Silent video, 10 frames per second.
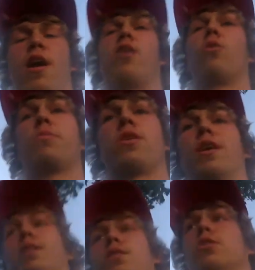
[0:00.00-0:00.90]
I hope you
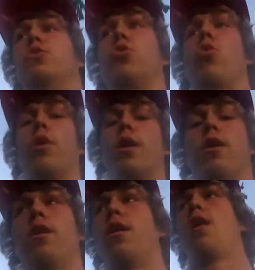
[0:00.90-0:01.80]
guys enjoyed.
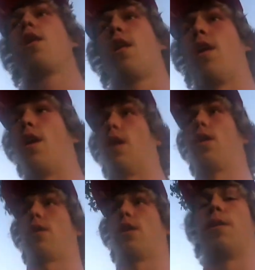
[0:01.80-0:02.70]

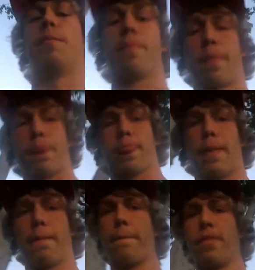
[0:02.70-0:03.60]
Um,
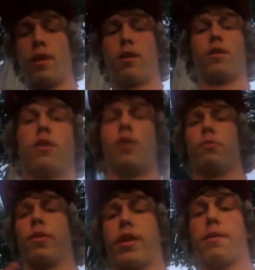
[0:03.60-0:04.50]

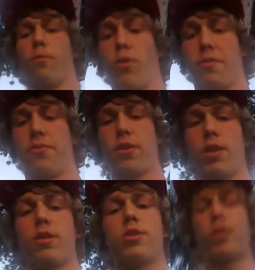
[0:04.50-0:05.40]
I'm gonna get more
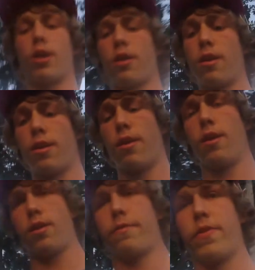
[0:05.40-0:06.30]
footage.
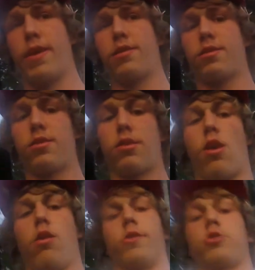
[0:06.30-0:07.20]
That's
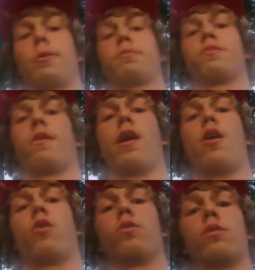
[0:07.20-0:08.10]
all the trips for
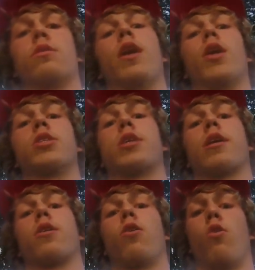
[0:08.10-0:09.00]
now. Now I just
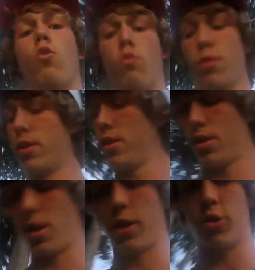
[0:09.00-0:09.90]
gotta go home
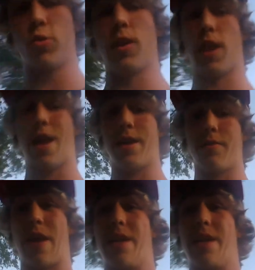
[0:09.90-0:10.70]
and do a lot of